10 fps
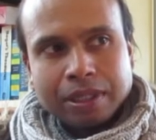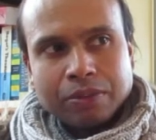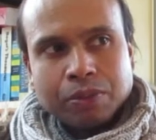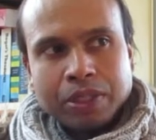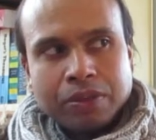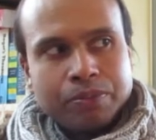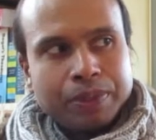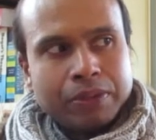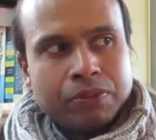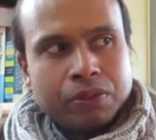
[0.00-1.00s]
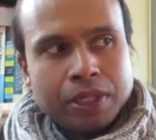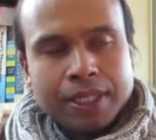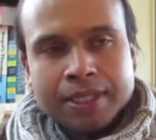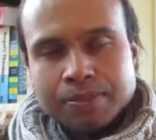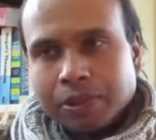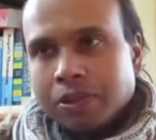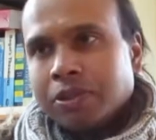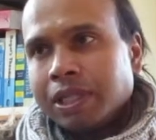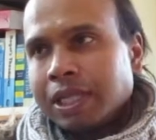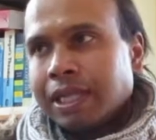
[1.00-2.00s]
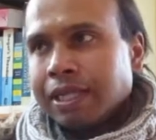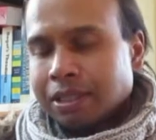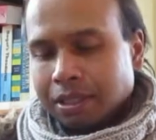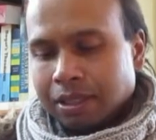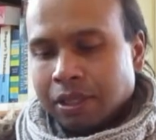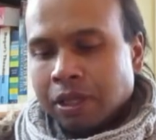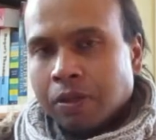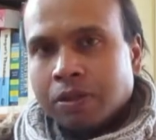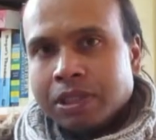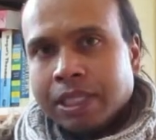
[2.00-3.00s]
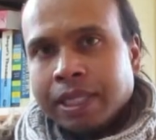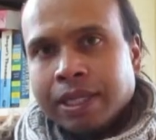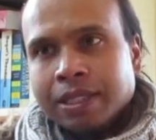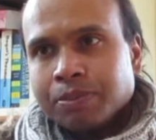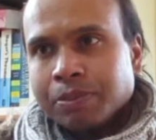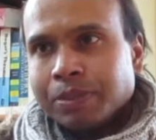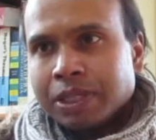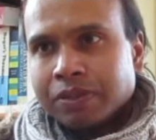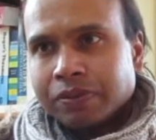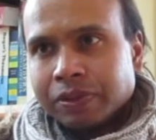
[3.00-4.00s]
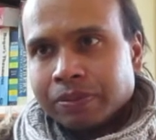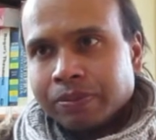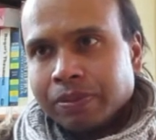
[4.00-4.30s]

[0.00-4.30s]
And when you've been really spiritually connected, the whole day has been blissful